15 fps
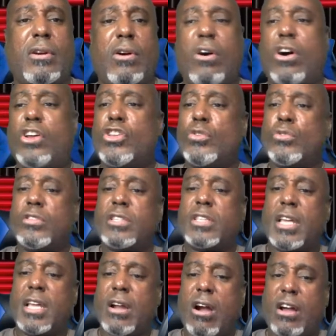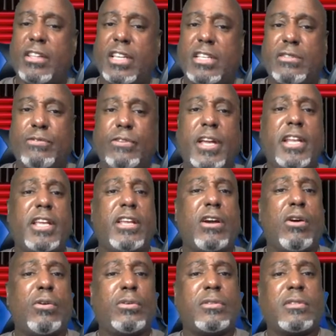all you see are these
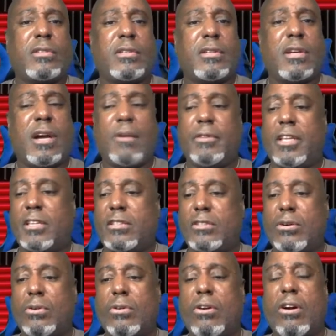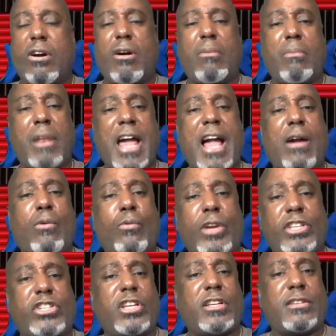videos of these so-called black
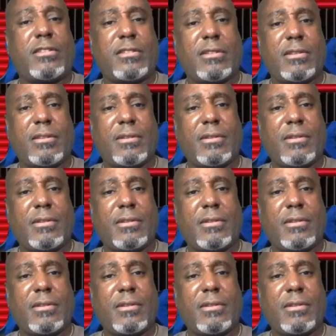witches.